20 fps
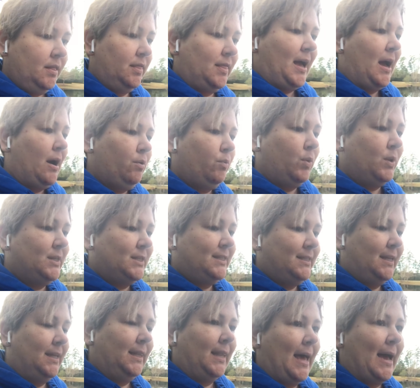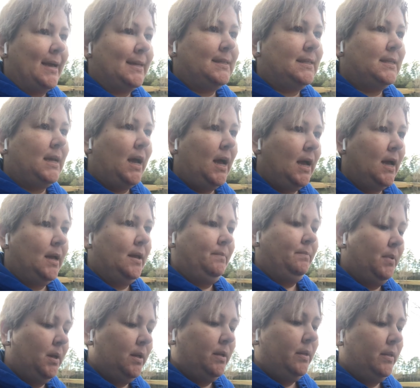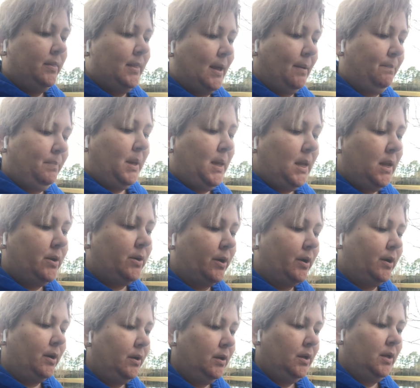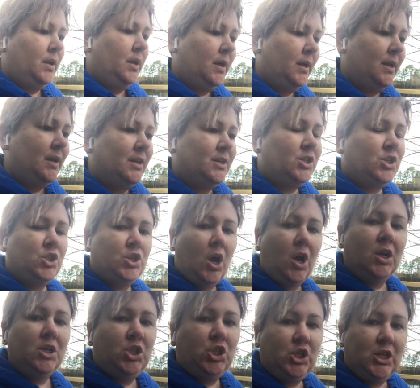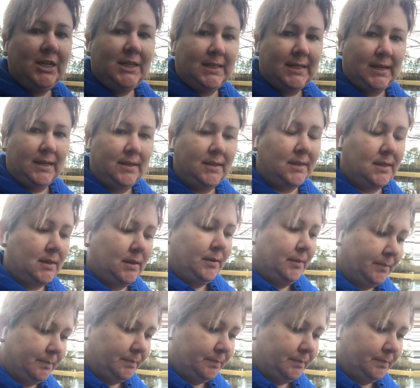that was the last time that Peter saw Jesus